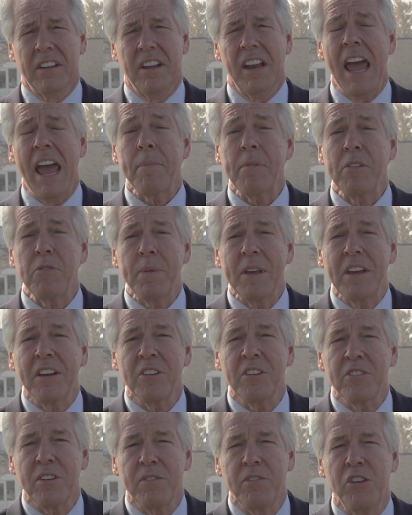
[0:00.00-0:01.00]
it happens
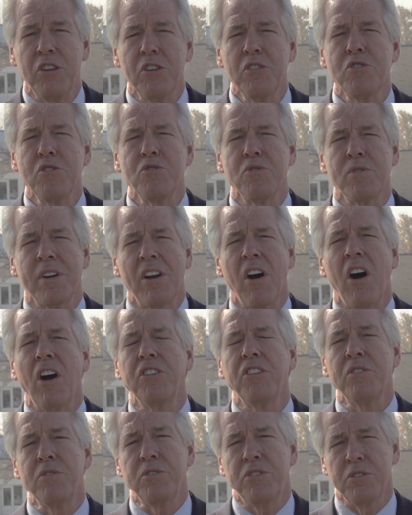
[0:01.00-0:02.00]
because of you and
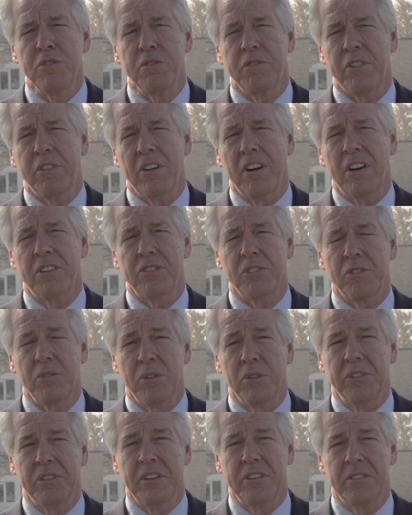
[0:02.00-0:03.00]
all you do for our
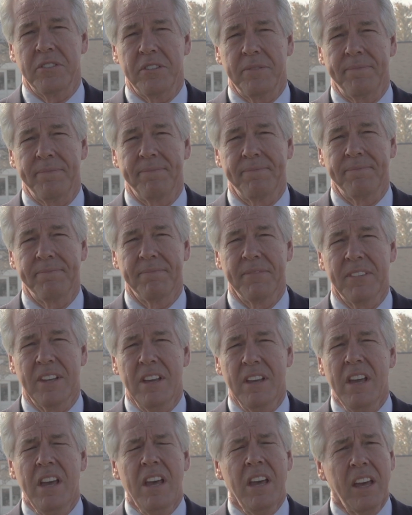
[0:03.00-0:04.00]
school system.
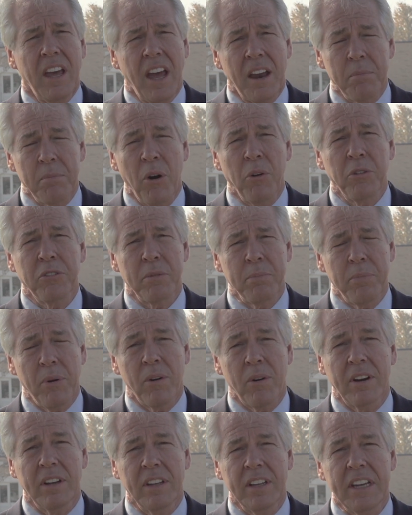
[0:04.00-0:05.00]
And most
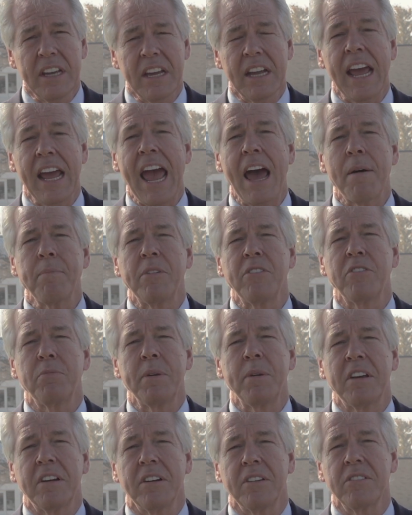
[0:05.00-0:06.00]
importantly, it happens
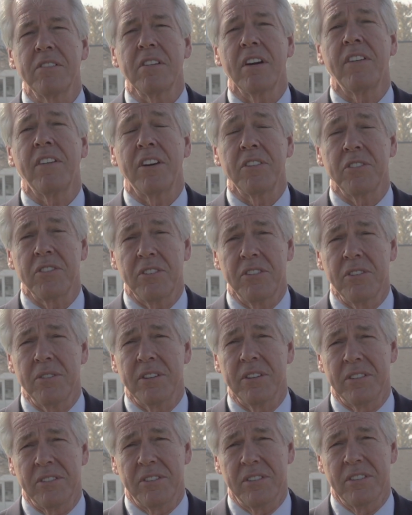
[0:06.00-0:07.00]
because of our
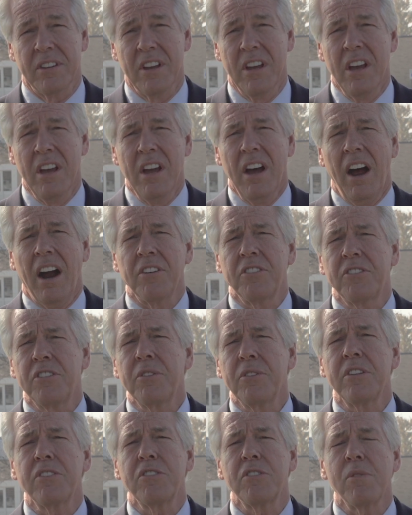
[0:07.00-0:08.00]
students. Our
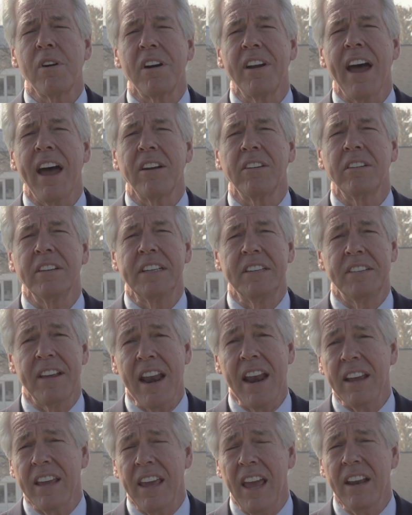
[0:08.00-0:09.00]
students who are not only
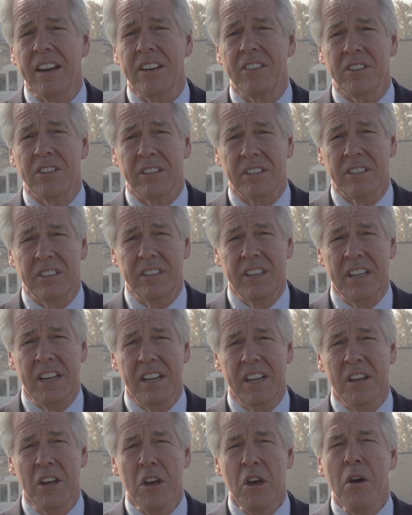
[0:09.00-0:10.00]
dedicated to
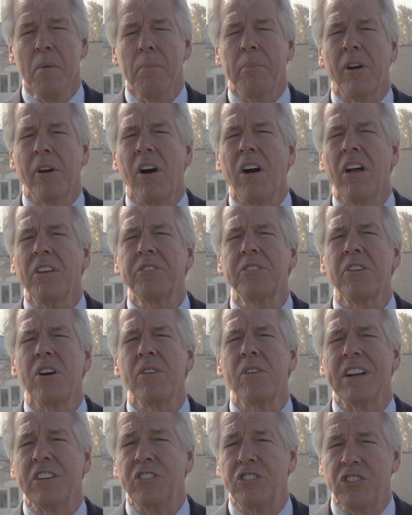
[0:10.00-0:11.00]
learning, but
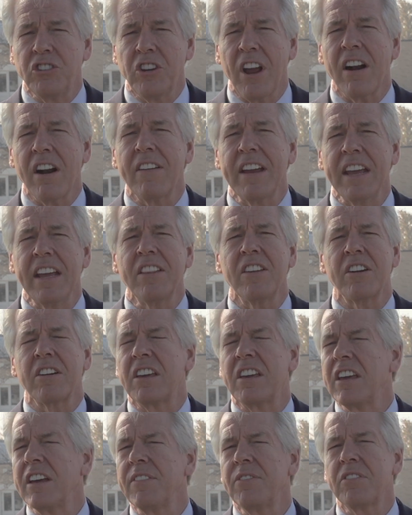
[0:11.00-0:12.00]
also in sharing their
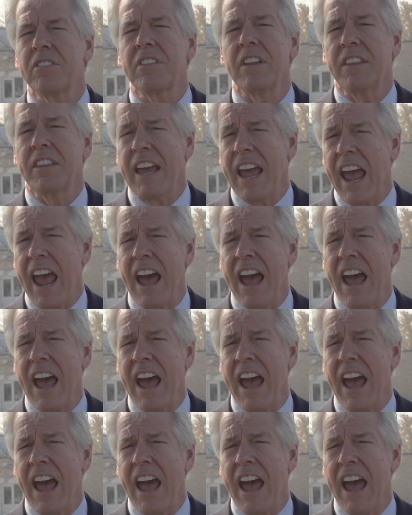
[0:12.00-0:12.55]
gifts that they